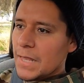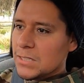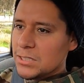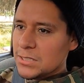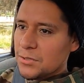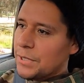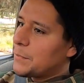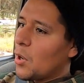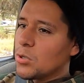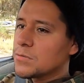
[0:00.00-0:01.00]
Just 3
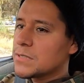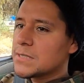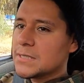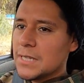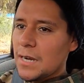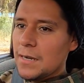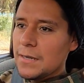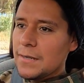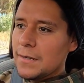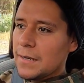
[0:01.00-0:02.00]
bolts,
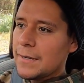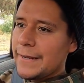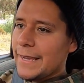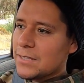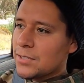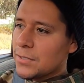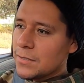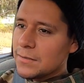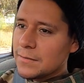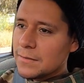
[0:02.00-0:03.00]
connector,
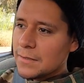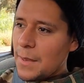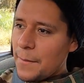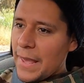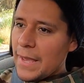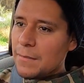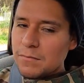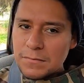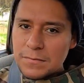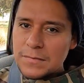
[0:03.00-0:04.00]
and bam.
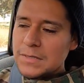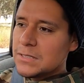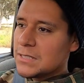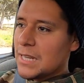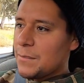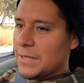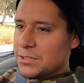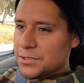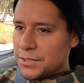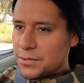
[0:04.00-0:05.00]
Just gotta make
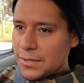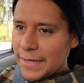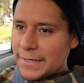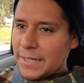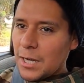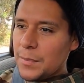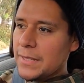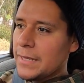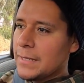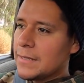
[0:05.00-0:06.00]
sure you line it up
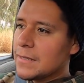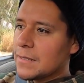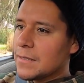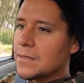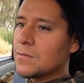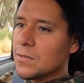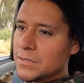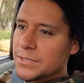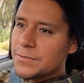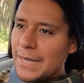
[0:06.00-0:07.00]
again, or
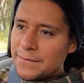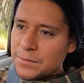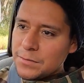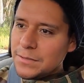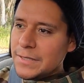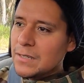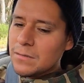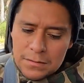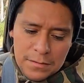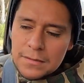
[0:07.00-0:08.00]
else you would have to, you know,
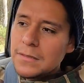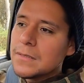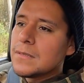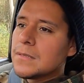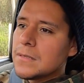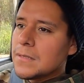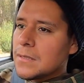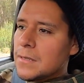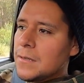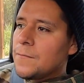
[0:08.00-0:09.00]

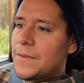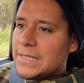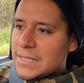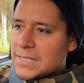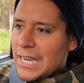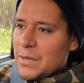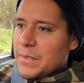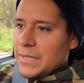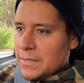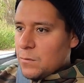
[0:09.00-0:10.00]
fix the
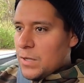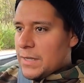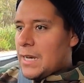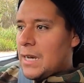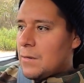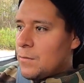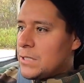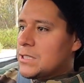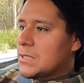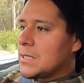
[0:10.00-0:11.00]
timing and whatnot,
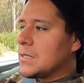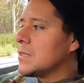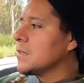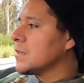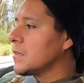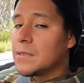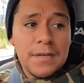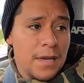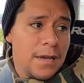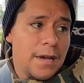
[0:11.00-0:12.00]
which
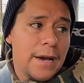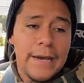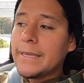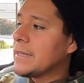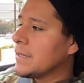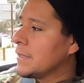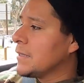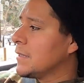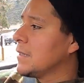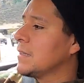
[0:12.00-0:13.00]
I
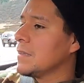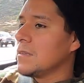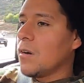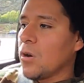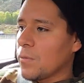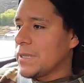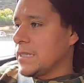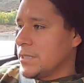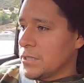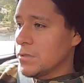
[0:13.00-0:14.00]
can already
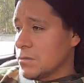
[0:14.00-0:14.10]
do,